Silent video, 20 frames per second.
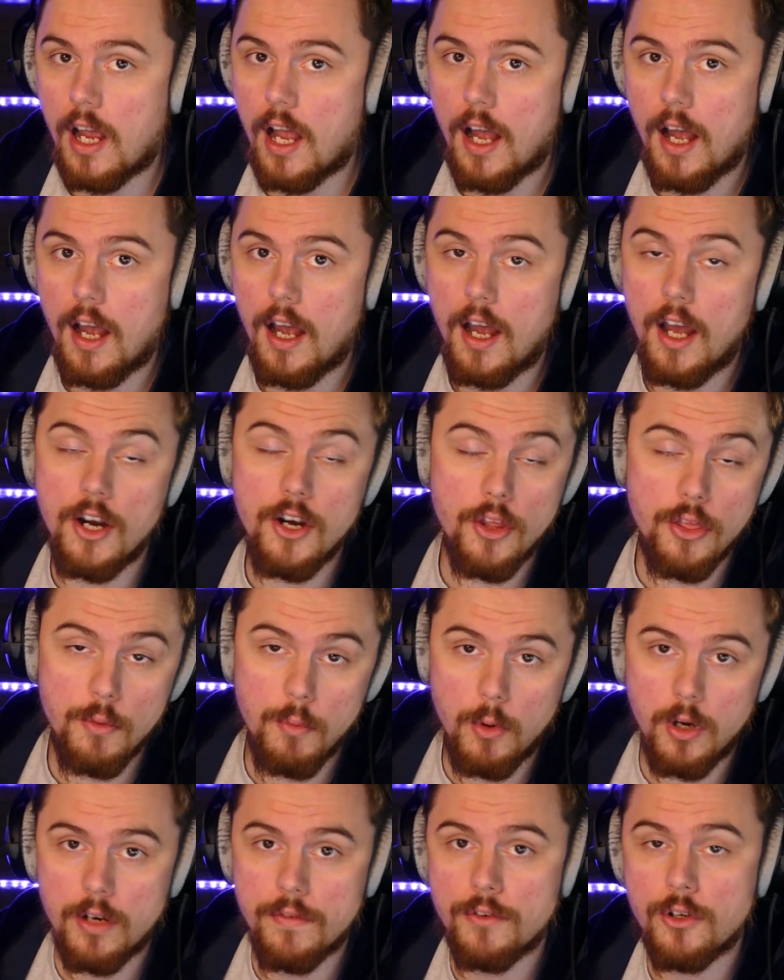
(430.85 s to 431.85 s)
Another
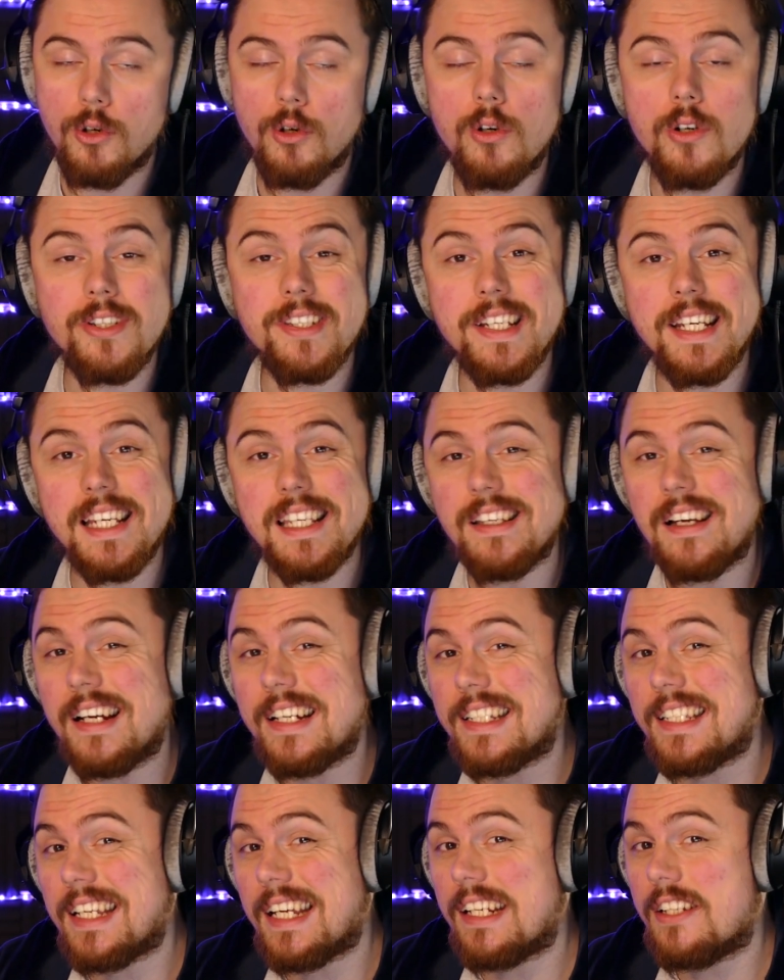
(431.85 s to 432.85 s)
one, of course, is I
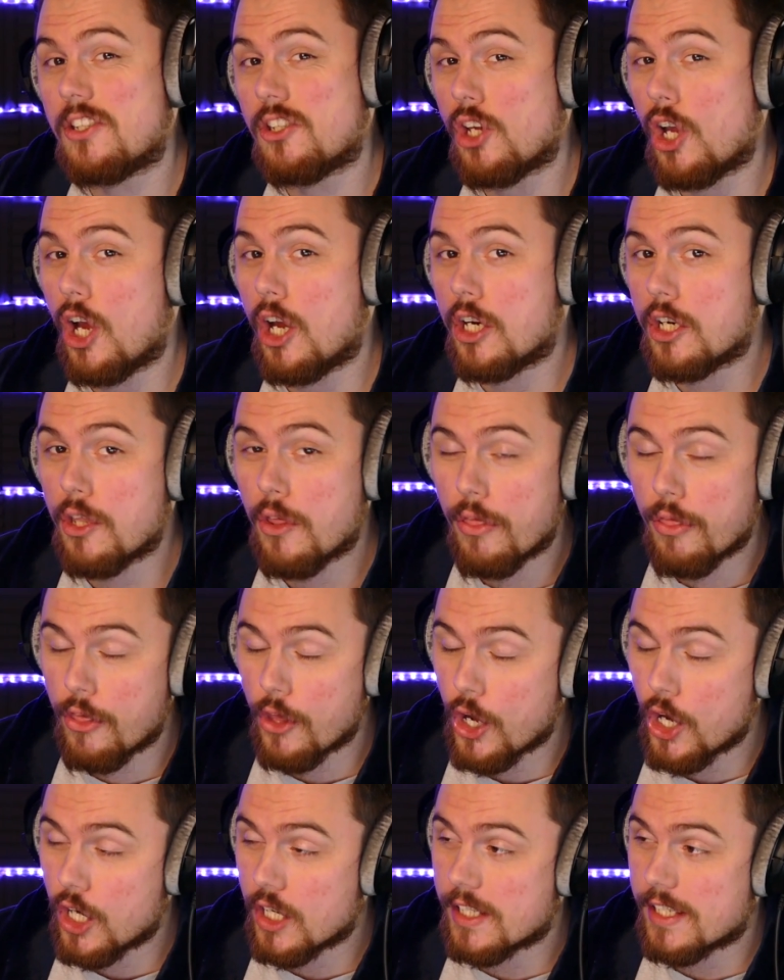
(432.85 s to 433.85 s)
did turn
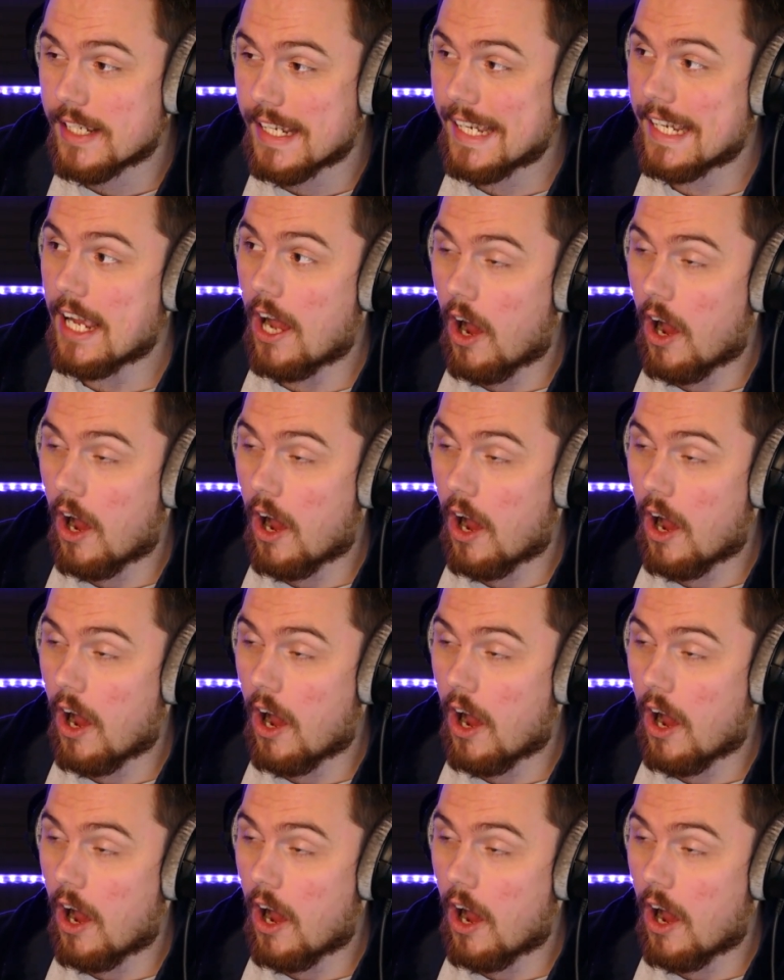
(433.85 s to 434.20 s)
30.